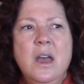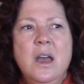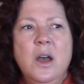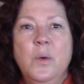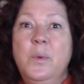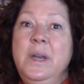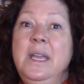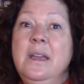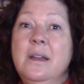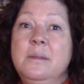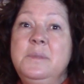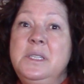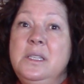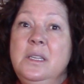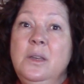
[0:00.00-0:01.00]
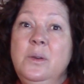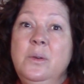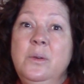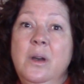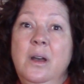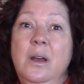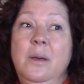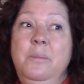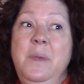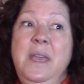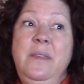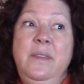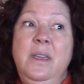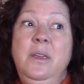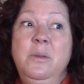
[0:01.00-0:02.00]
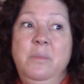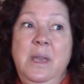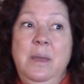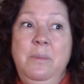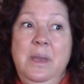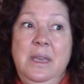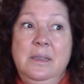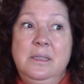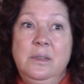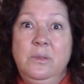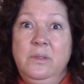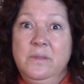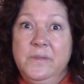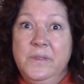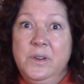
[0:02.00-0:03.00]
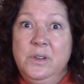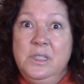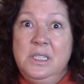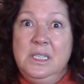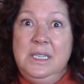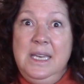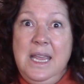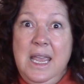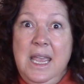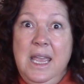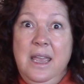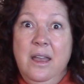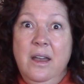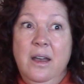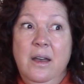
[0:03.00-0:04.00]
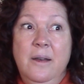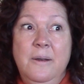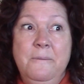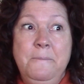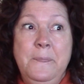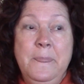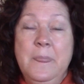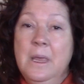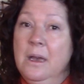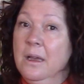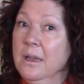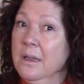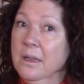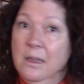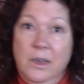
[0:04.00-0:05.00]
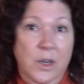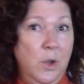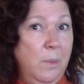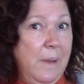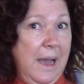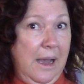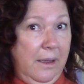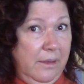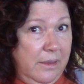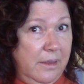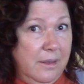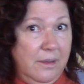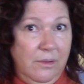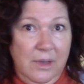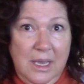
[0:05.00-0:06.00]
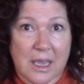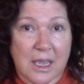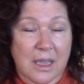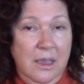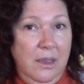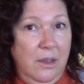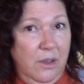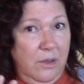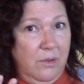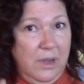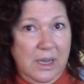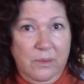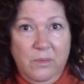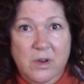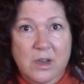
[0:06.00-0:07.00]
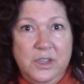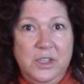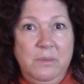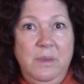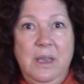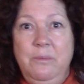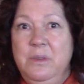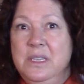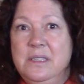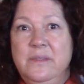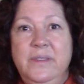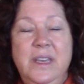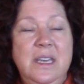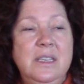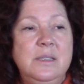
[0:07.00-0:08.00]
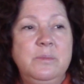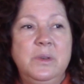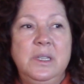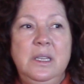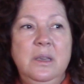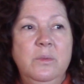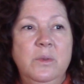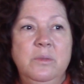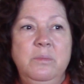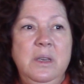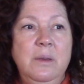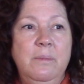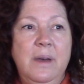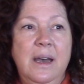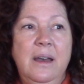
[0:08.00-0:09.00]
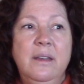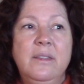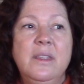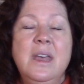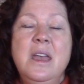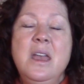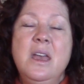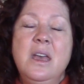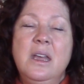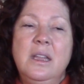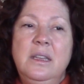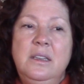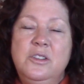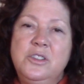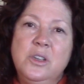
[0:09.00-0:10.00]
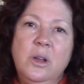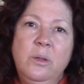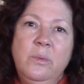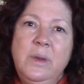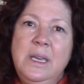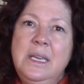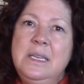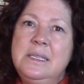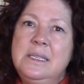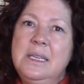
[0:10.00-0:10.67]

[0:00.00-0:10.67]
When it comes to bathing your baby, so the first day, no bath, okay? You can wash your baby's face, but there won't be a bath. There's always